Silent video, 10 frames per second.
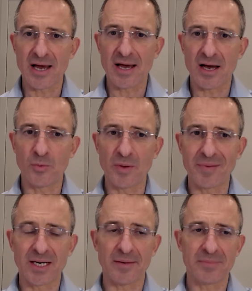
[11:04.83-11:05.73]
Uh, we
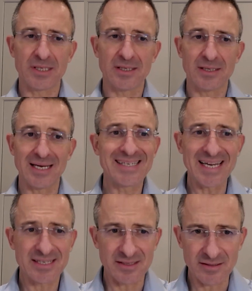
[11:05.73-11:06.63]
become uh,
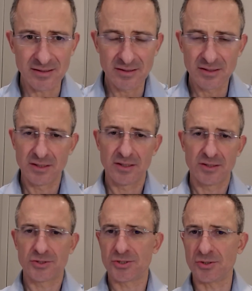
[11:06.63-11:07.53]
addicted
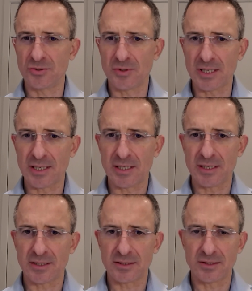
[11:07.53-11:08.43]
to
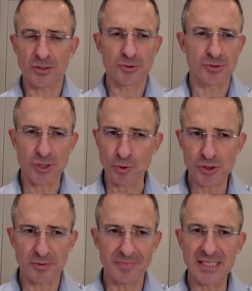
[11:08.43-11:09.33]
uh, you know to
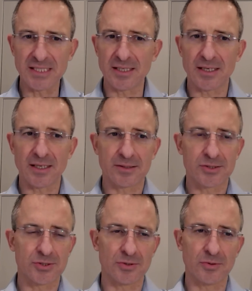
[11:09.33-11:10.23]
social
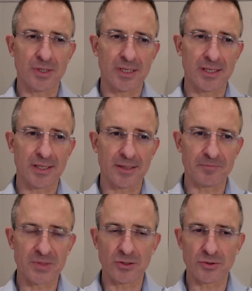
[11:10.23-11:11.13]
media to
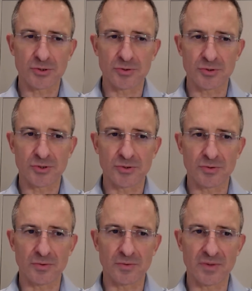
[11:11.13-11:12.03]
uh, you know to
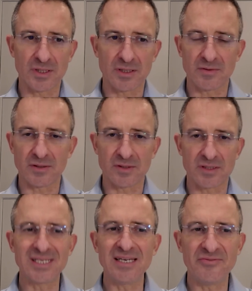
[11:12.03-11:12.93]
to the, the
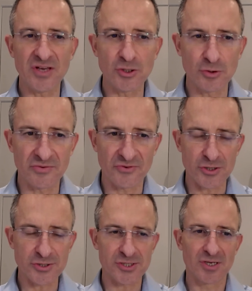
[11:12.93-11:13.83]
the TV
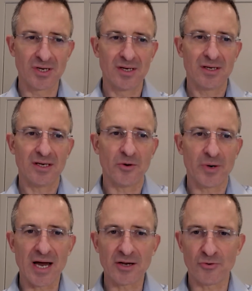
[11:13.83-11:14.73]
universe you
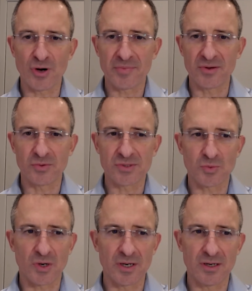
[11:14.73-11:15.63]
know, when I grew up, there
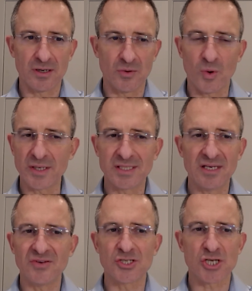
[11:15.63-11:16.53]
was one one
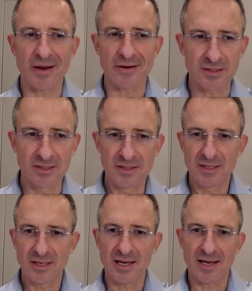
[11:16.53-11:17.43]
TV channel,
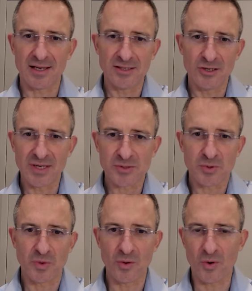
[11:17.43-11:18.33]
and you know
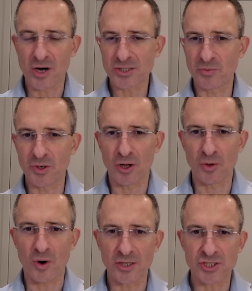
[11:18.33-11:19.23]
that's what we watched, and we
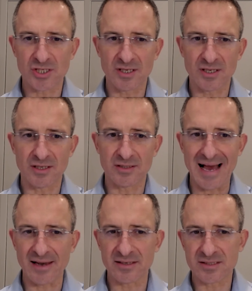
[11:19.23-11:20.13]
all watched uh,
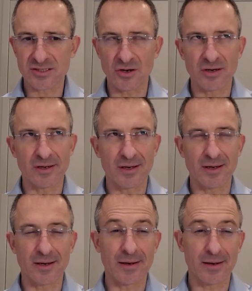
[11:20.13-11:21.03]
Dallas on.
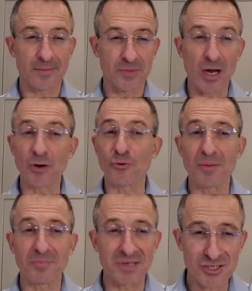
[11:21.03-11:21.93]
Uh, you know, I
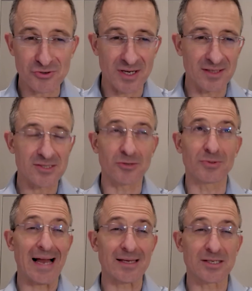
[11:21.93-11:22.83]
grew up in Israel,
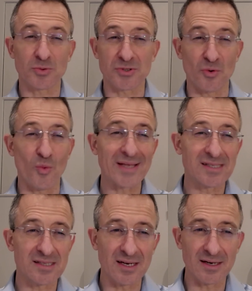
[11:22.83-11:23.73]
so Dallas was on
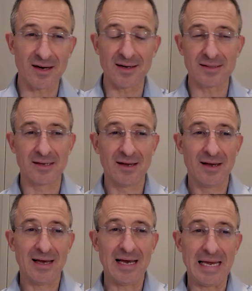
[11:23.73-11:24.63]
Wednesday night.
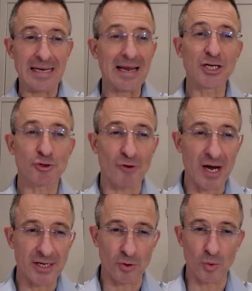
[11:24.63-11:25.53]
Uh, Knight
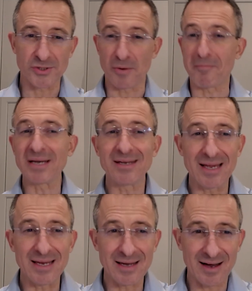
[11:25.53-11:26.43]
Rider was on
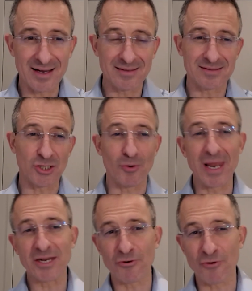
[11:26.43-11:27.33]
Monday night. You
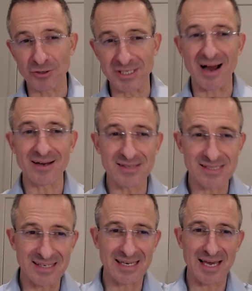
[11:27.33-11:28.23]
know, later on
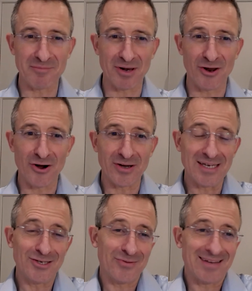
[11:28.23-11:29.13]
Dynasty came
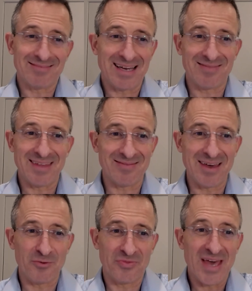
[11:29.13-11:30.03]
along, and you know that that
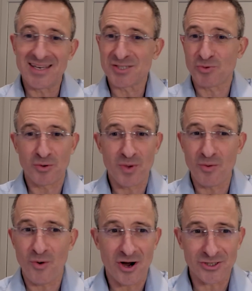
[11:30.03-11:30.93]
that, that, that is what
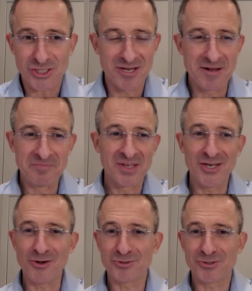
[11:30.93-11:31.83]
we watched.
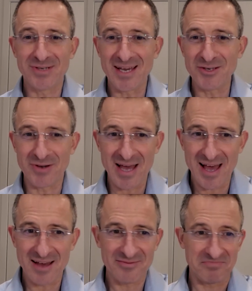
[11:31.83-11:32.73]
You know, today you
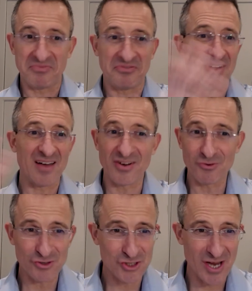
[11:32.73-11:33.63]
have
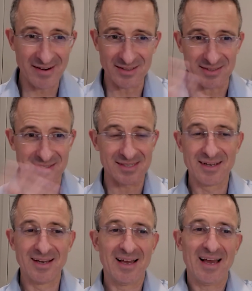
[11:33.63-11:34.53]
500 channels,
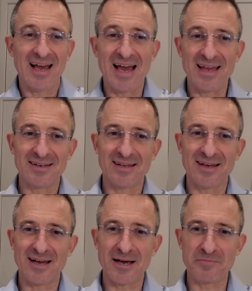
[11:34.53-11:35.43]

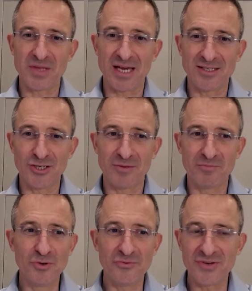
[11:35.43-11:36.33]
and um, and you know,
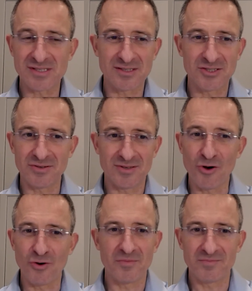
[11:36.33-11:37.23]
in movies that you
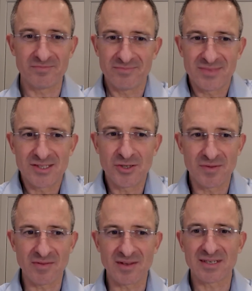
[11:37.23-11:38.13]
you know that
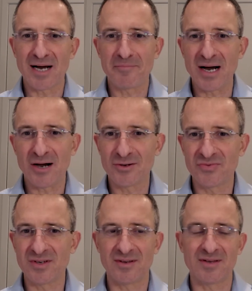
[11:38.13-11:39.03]
you that, that come out
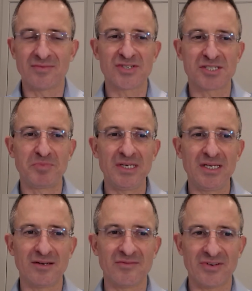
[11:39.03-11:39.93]
at the at the
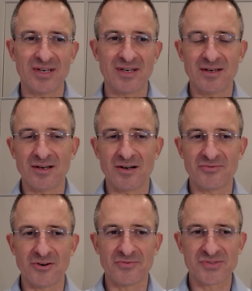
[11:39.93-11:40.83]
speed of uh,
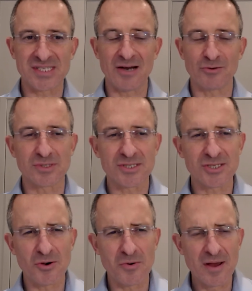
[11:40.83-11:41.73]
of of sound.
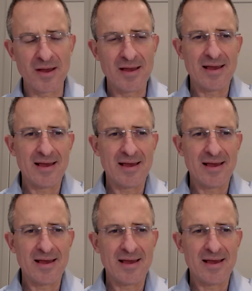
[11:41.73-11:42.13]
So.